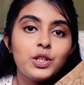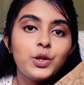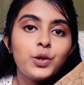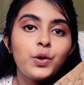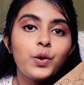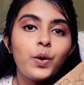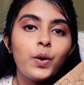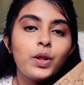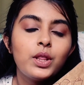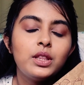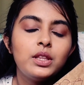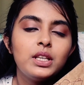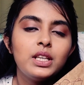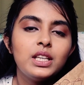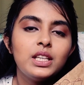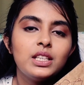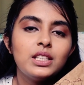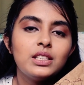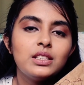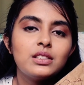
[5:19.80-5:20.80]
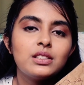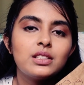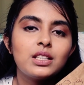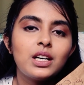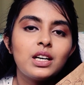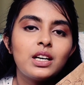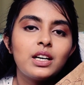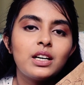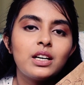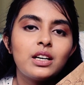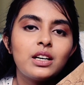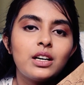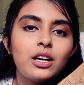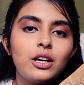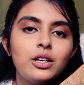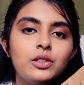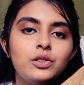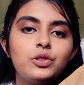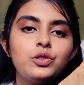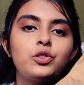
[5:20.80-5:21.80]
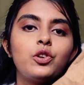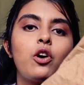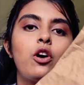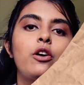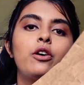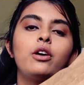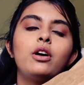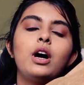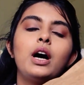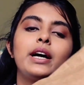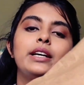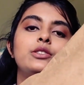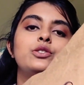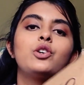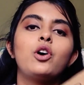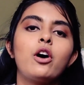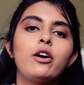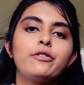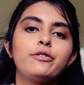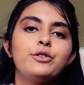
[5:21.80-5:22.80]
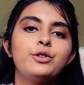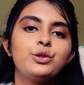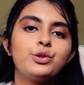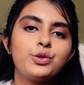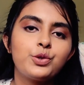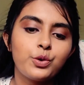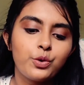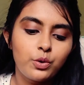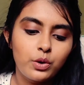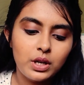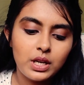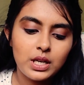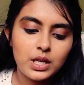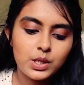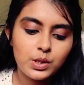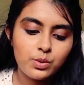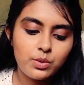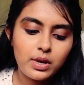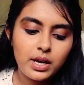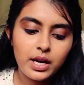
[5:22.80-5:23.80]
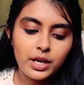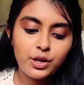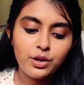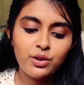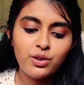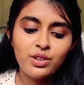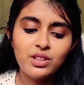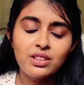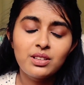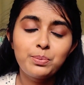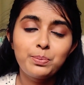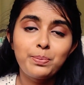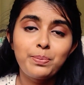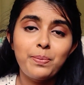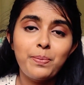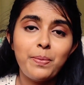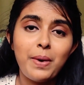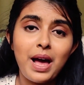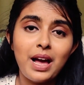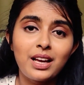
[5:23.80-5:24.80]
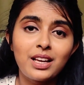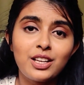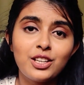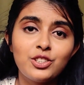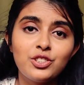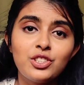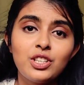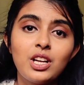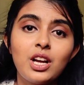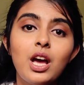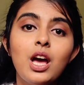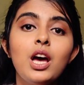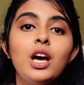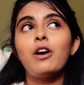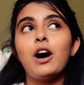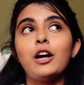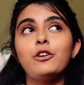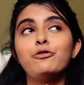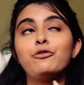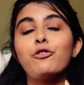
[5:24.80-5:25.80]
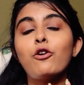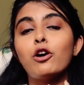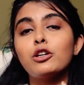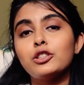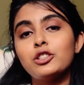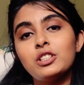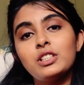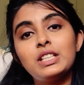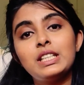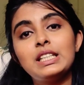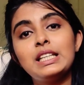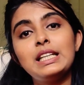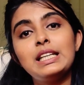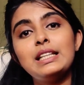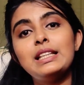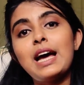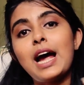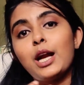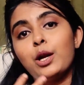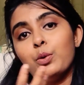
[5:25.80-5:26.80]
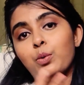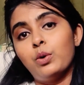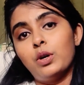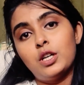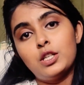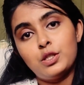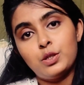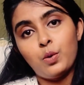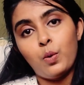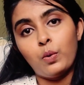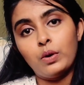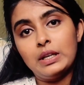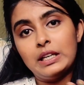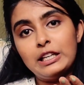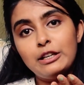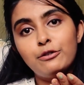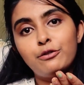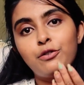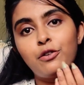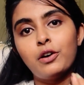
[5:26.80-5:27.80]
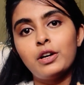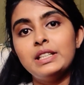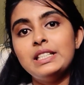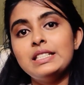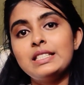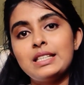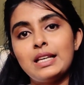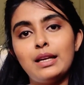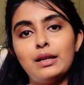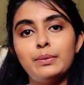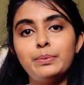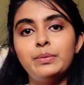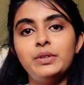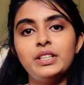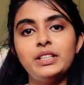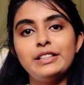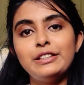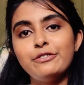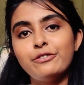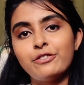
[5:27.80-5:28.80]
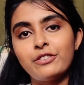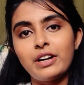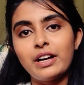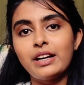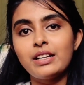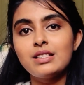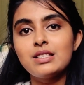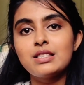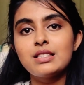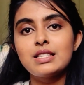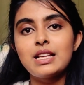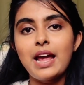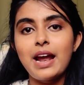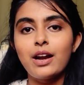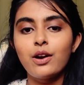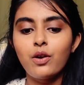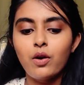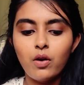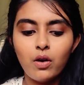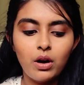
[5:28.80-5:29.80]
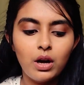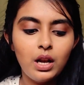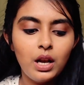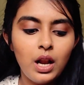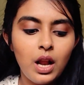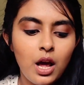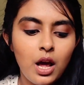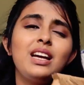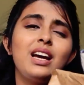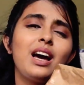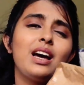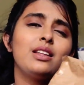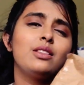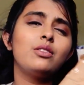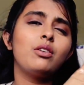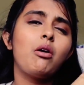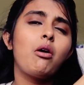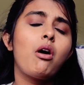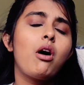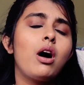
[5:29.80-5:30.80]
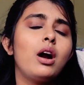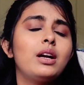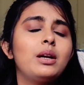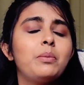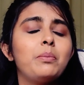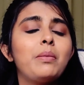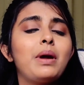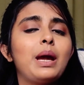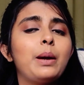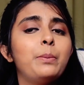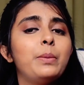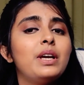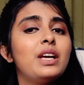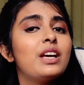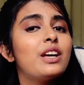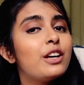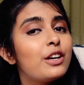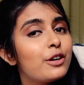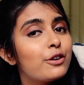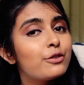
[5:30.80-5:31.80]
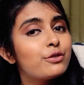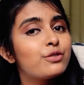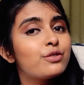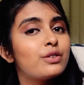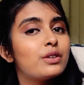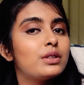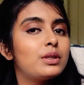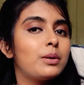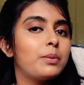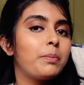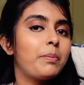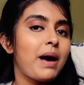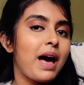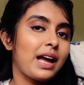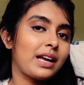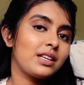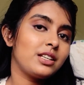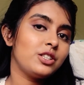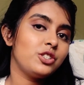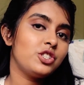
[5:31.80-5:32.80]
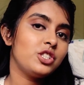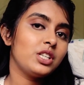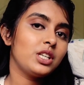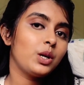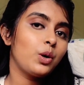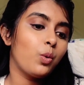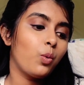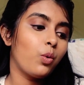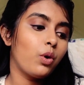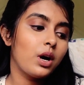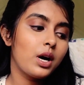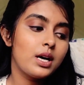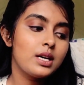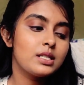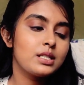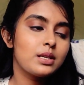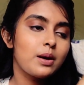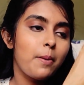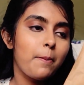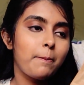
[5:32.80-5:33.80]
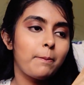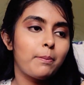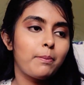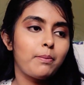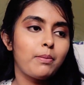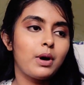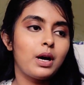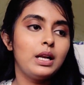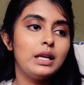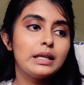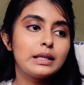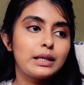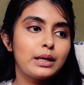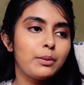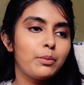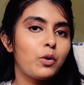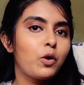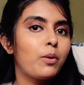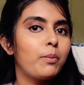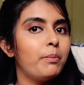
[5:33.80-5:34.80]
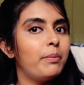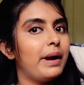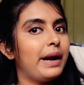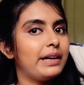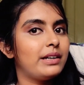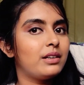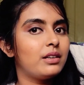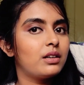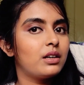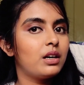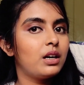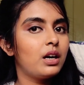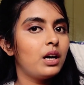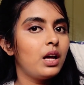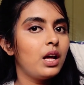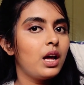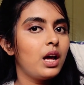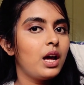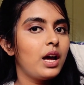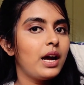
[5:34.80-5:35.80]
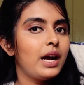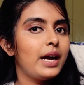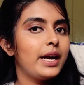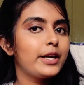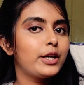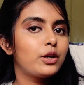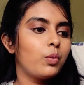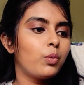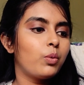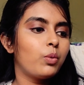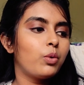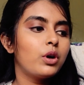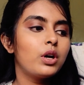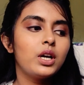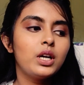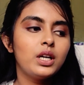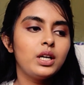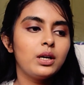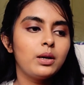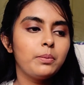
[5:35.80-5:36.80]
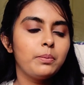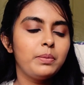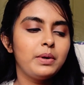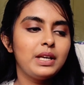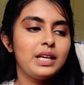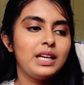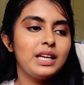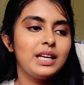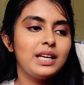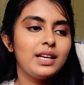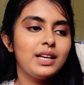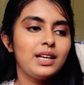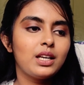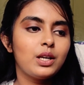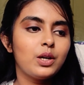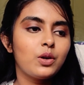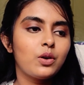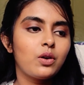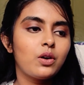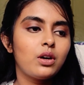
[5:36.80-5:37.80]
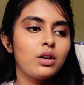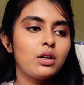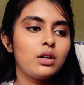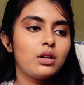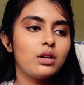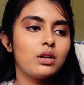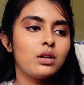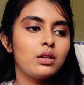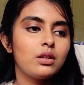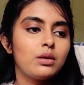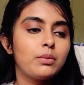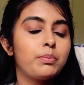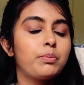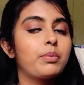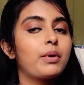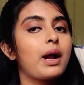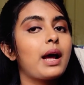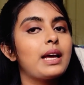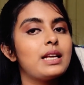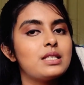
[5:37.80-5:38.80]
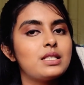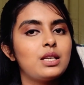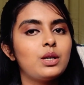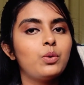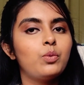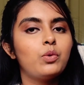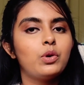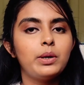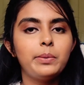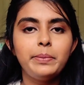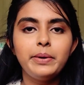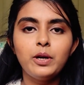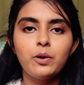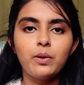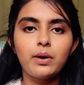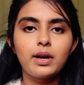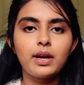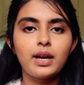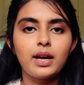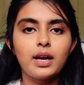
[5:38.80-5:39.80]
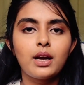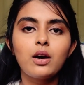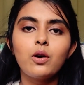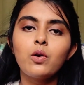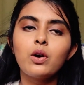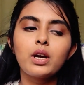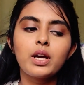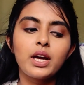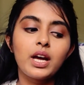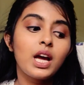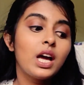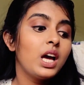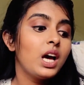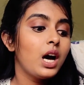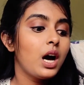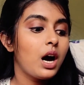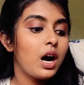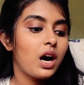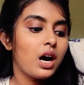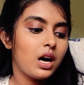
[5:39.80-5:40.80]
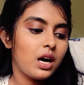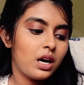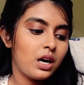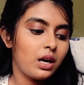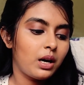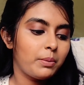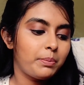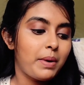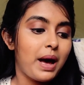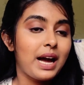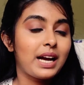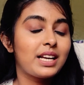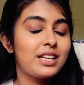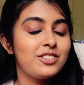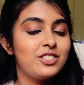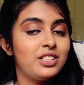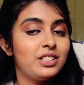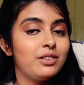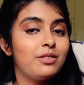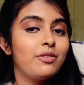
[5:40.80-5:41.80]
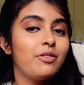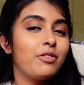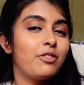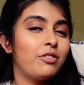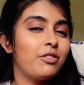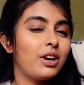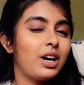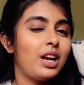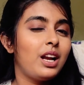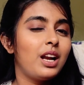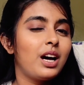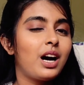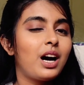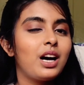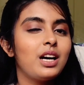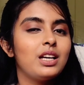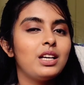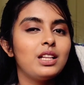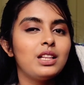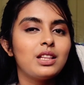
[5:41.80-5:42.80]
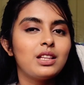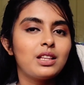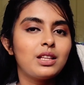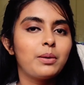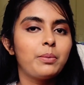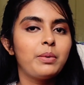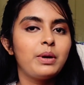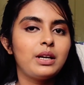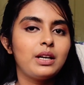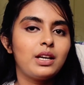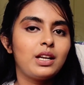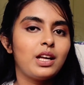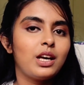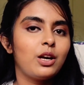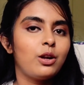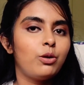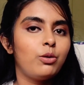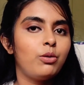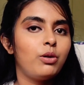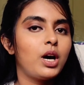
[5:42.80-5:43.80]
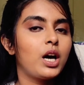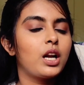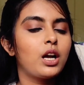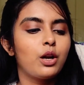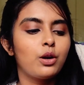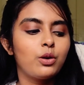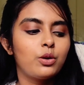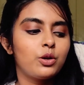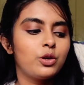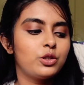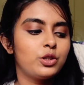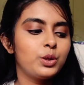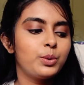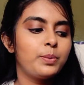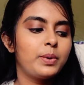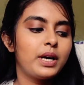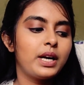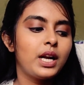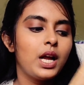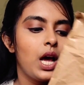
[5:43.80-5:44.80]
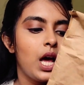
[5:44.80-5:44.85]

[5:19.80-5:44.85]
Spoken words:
you know these I saw a few stories where you know the packaging unfortunately that was only for the celebrity friends and all I thought maybe if the packaging was a little more better it would be you know the pricing would be okay packaging wala inta pettaru ani ankochu but